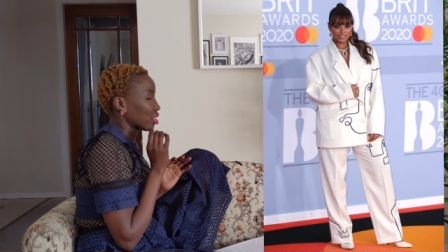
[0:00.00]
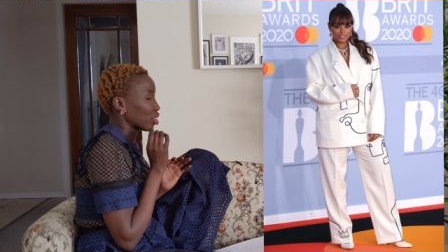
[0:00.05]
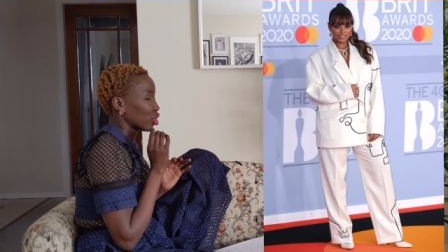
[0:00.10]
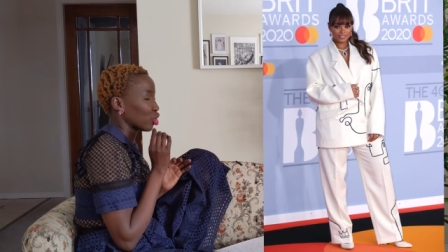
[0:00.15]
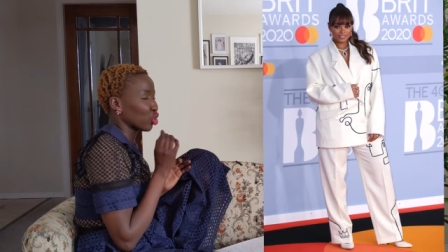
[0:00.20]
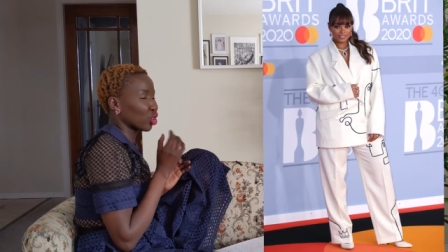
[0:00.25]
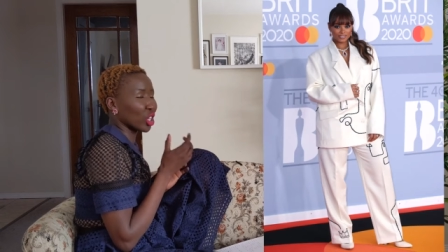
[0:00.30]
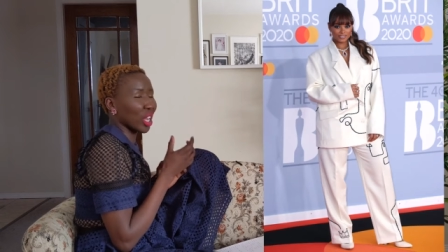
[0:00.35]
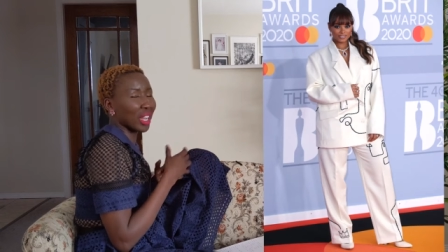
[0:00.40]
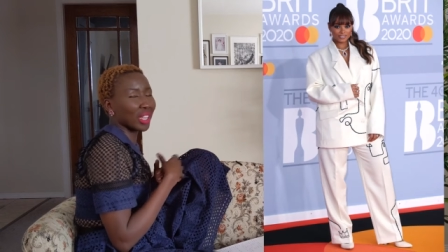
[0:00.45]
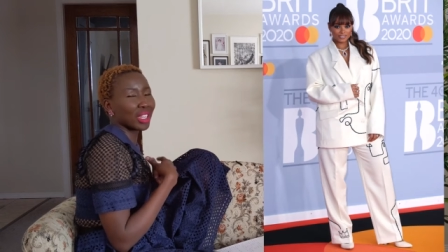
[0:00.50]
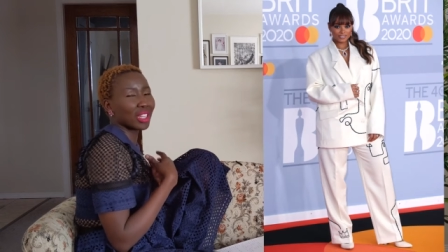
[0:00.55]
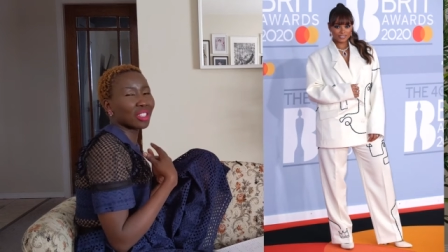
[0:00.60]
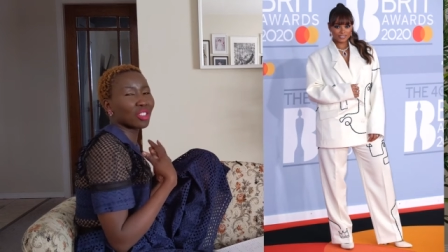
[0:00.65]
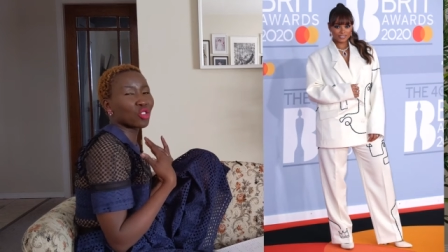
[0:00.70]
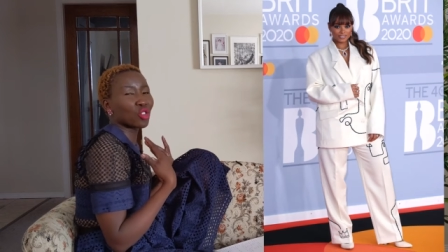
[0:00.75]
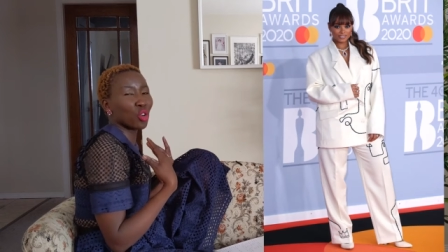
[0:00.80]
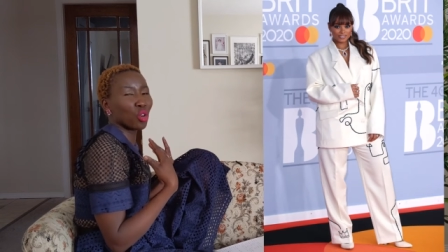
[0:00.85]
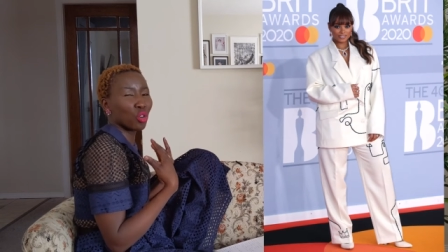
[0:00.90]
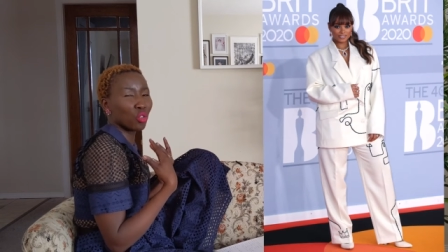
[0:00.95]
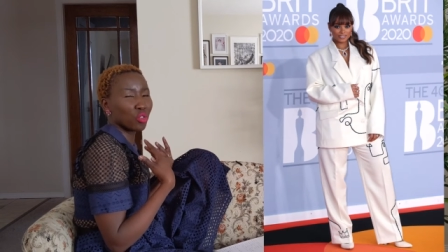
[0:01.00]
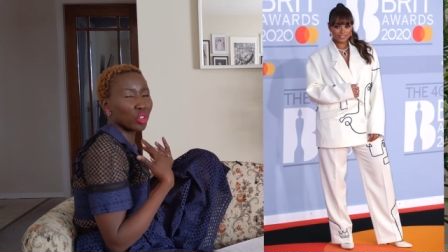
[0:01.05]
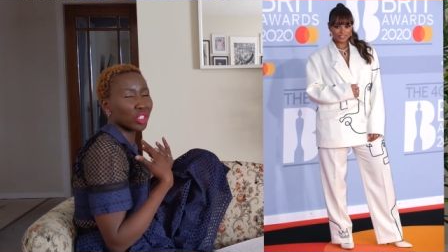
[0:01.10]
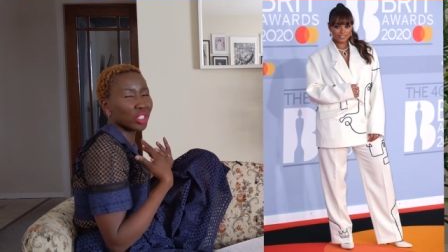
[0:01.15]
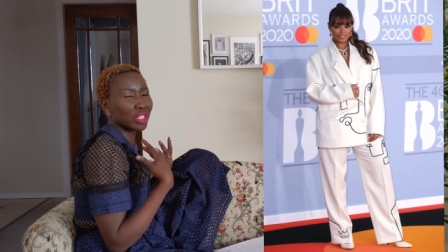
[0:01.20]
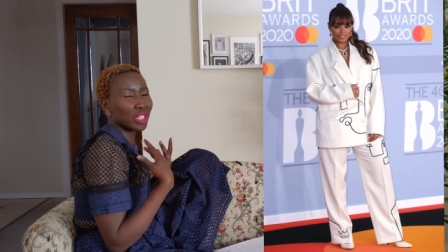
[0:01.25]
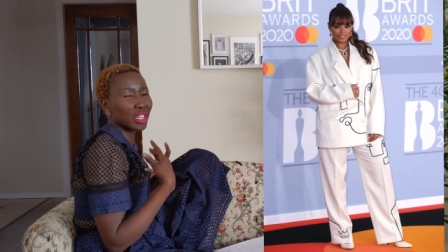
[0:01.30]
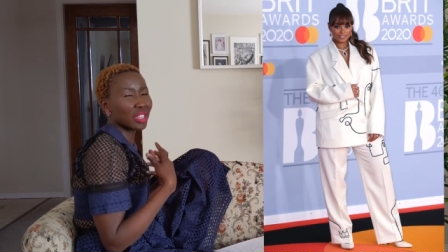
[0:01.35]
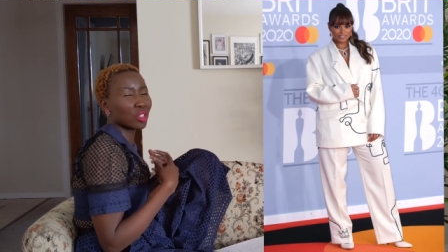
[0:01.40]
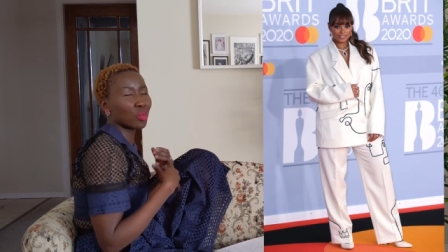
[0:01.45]
The jacket is
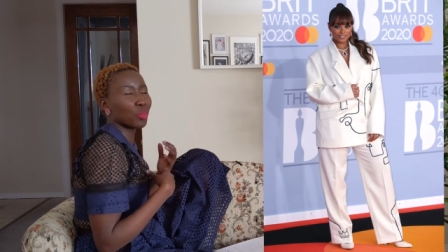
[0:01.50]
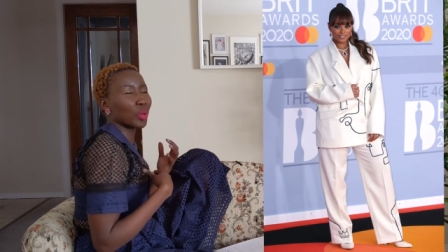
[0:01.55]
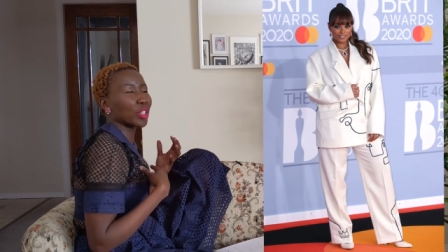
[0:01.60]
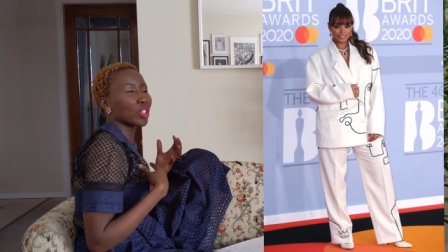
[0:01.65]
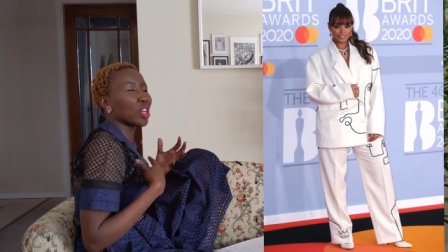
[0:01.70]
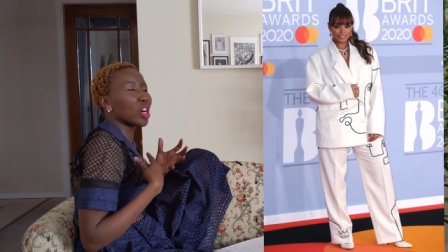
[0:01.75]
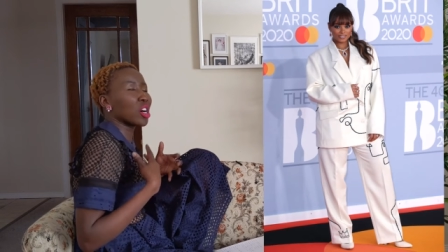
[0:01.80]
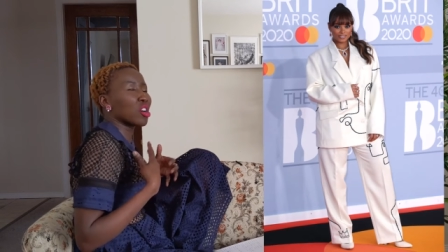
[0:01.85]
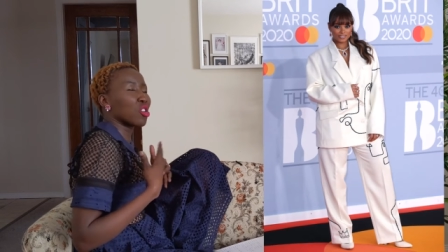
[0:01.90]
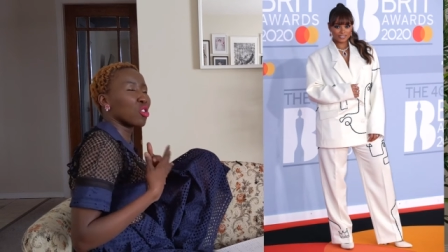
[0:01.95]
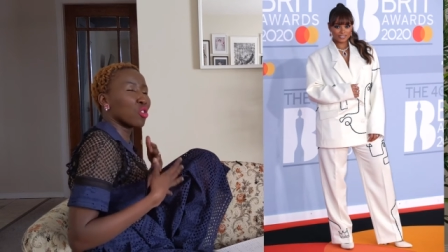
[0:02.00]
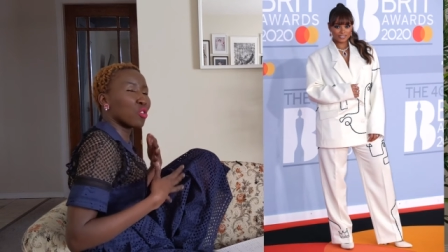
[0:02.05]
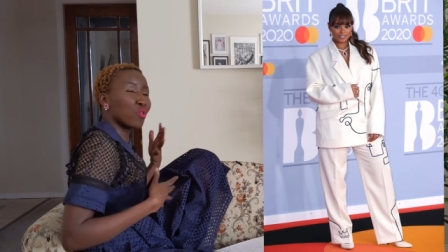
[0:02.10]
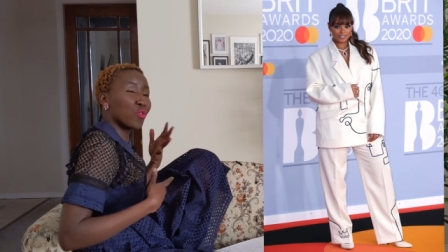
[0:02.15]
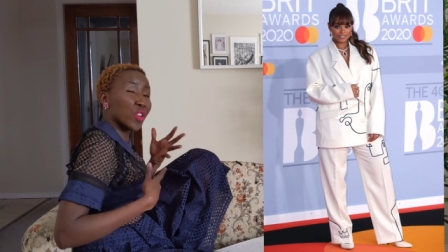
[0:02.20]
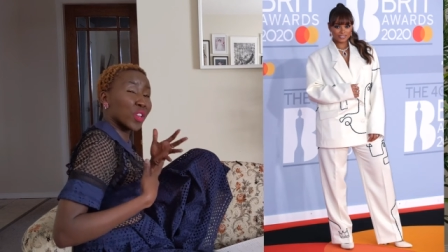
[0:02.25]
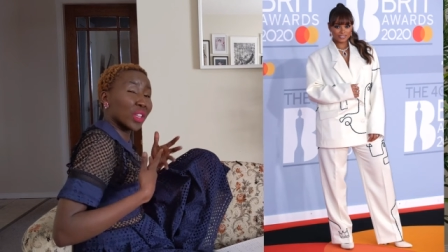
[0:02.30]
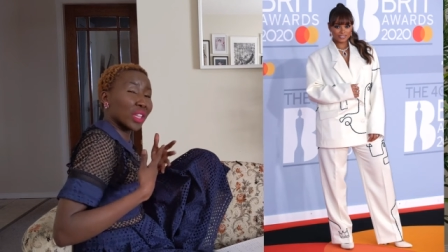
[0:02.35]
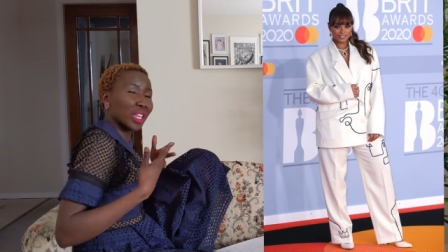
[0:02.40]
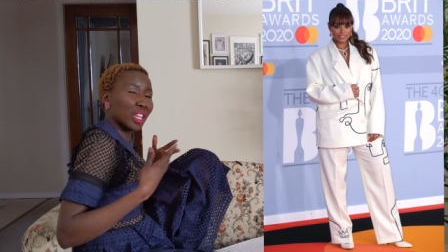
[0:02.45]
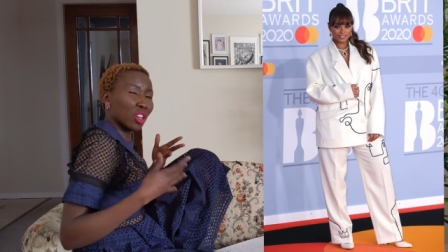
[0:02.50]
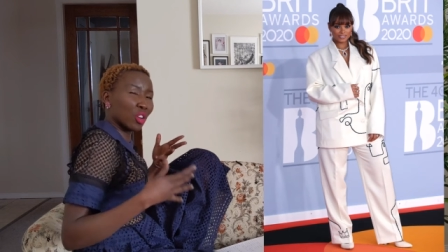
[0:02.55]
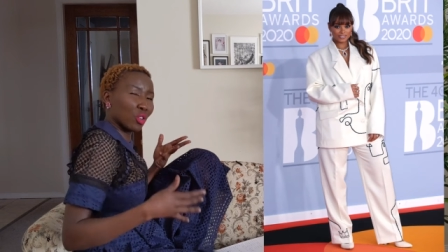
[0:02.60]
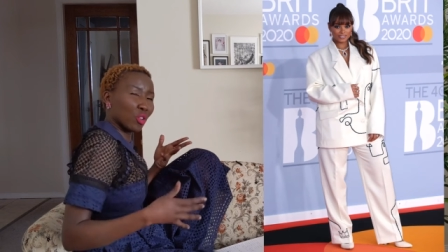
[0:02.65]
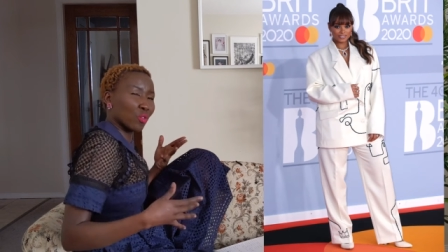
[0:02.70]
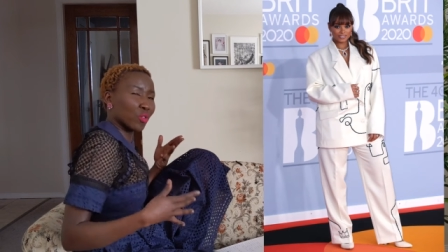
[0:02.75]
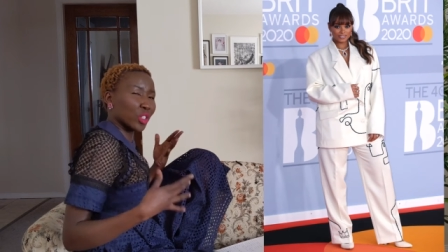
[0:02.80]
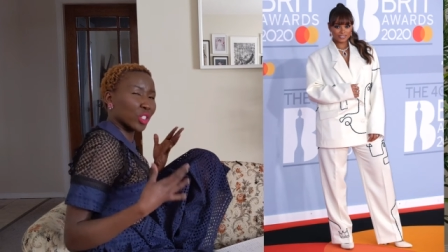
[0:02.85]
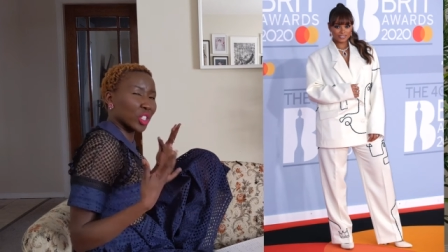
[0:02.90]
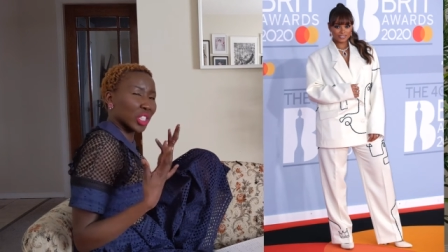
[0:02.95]
oversized, but not overly
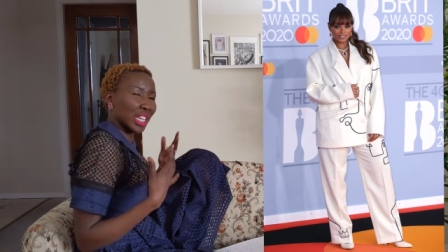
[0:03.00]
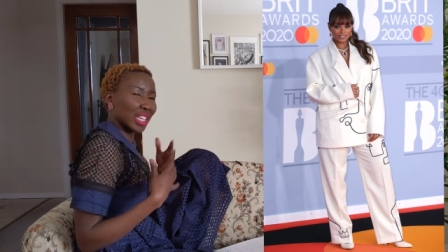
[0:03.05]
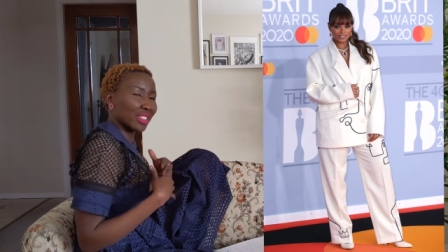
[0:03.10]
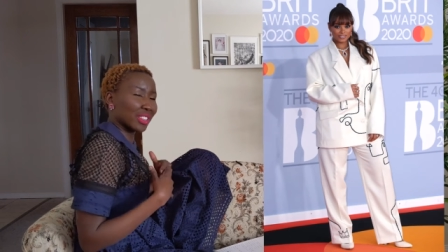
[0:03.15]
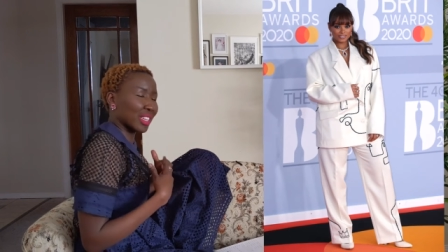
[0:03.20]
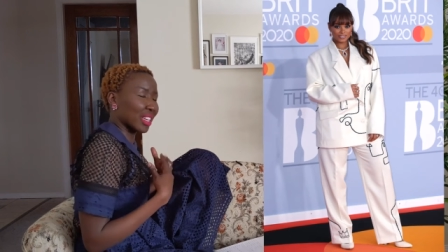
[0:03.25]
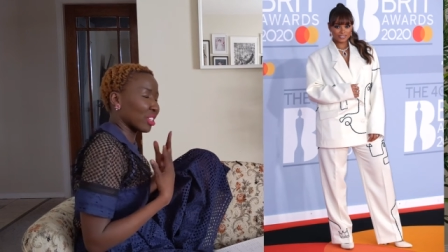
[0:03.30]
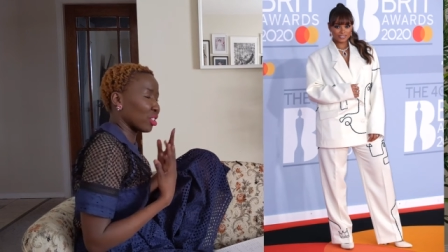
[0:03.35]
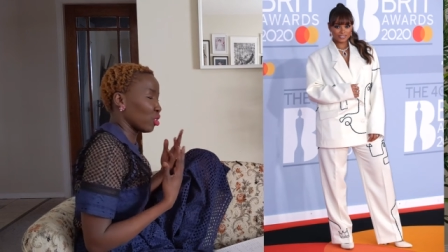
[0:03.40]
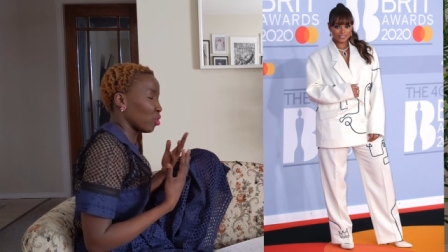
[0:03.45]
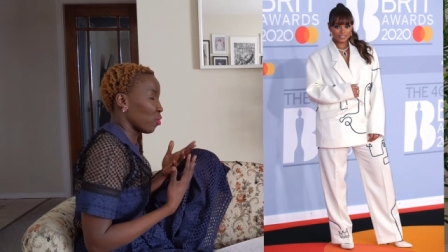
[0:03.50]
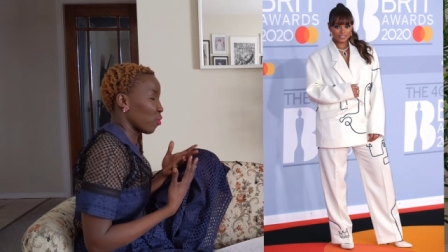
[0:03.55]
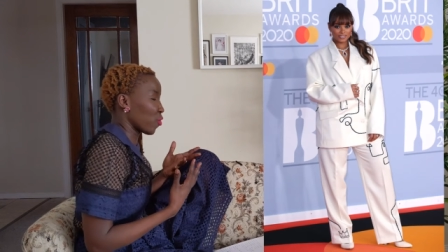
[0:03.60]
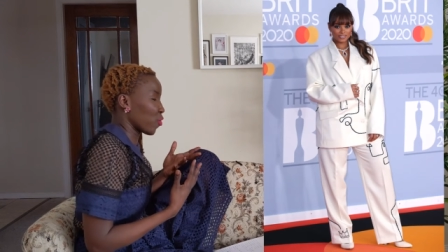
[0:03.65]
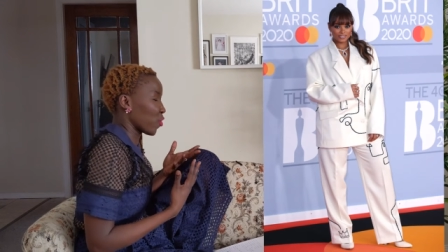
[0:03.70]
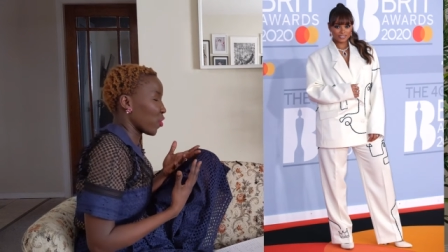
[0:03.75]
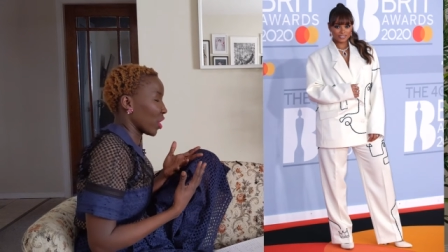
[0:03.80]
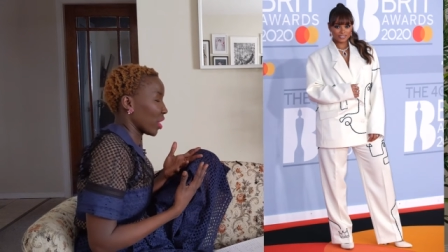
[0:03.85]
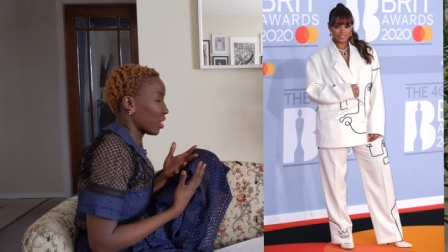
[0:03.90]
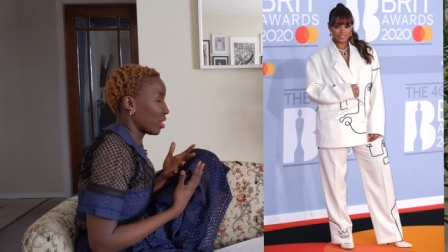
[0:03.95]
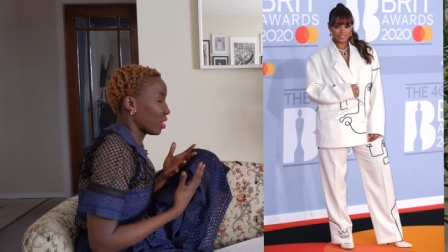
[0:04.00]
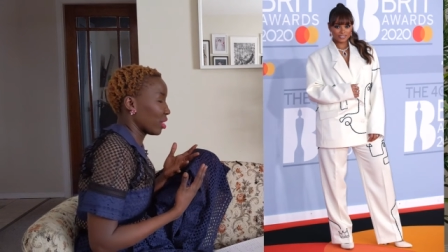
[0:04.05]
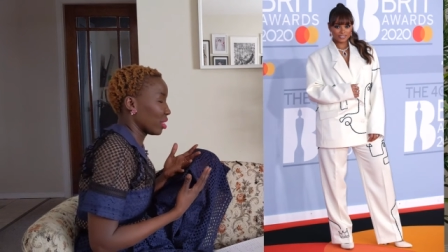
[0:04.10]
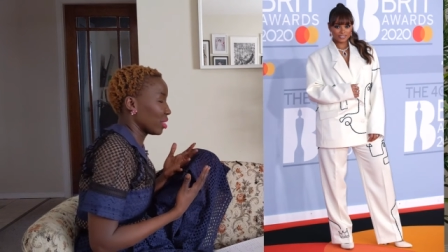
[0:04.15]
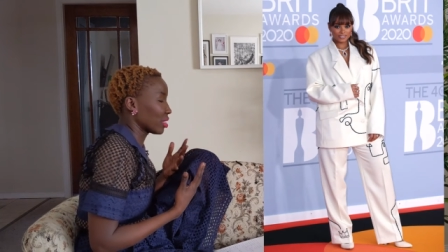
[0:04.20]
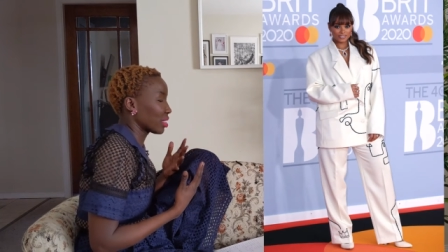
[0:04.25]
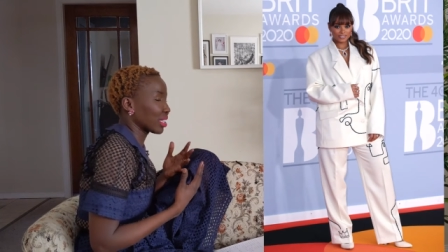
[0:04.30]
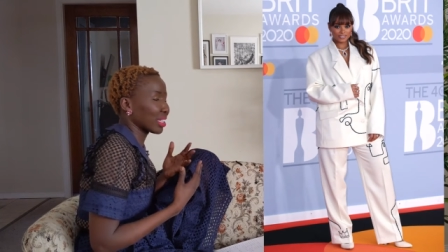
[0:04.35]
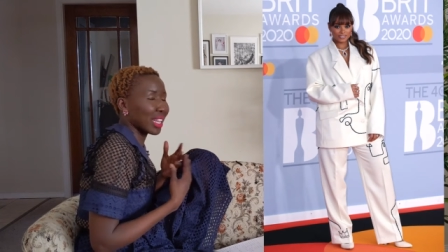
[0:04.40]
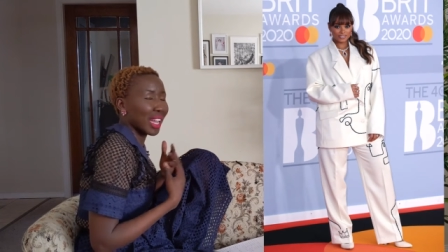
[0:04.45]
oversized that you
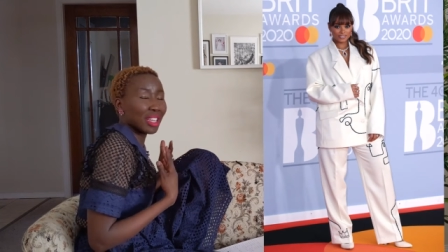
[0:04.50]
feel